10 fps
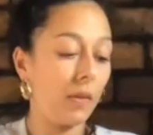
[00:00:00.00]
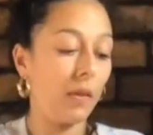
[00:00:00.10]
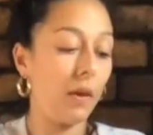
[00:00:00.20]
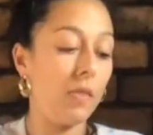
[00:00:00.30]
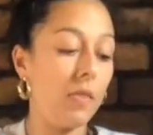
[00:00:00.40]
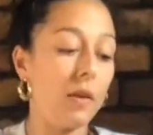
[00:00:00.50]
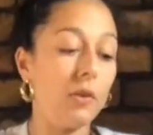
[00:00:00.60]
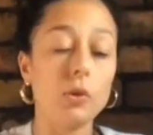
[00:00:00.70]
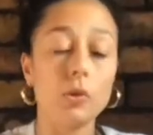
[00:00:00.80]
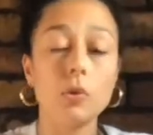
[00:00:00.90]
And then
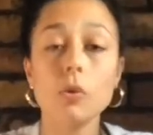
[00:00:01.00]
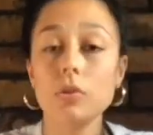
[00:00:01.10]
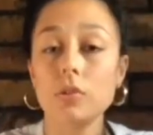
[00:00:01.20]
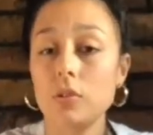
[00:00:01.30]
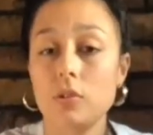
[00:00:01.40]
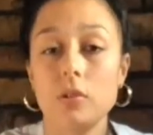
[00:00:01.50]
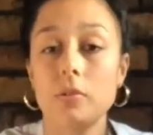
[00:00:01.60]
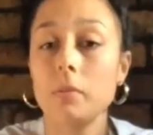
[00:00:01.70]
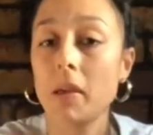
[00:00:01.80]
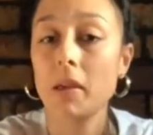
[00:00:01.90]
you can also just
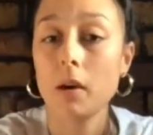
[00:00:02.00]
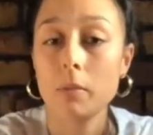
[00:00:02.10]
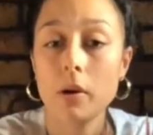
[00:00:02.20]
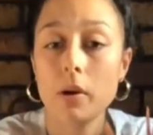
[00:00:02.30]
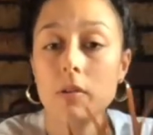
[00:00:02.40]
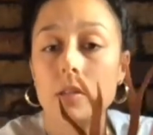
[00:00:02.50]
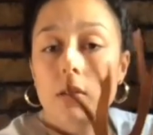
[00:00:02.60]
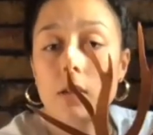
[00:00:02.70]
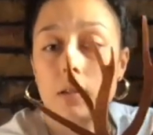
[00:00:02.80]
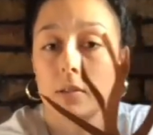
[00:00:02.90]
make up your own
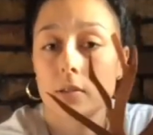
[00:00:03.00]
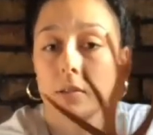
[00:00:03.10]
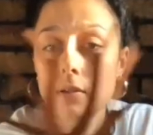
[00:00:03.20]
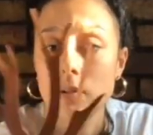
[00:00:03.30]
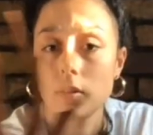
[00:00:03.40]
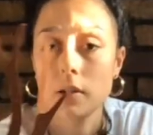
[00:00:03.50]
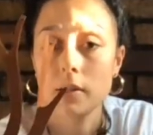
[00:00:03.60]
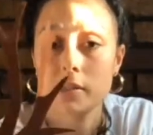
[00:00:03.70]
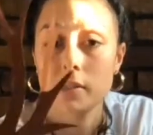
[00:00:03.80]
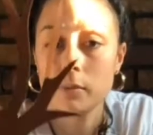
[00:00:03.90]
designs, like I
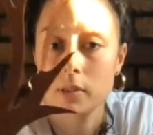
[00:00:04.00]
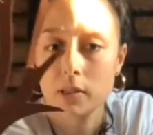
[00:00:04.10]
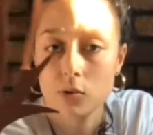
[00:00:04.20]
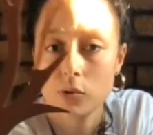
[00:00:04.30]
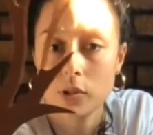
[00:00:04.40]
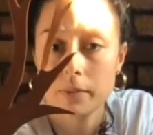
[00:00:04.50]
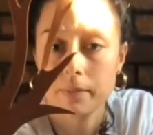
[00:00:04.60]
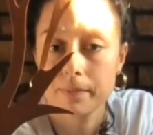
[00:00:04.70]
did with this tree.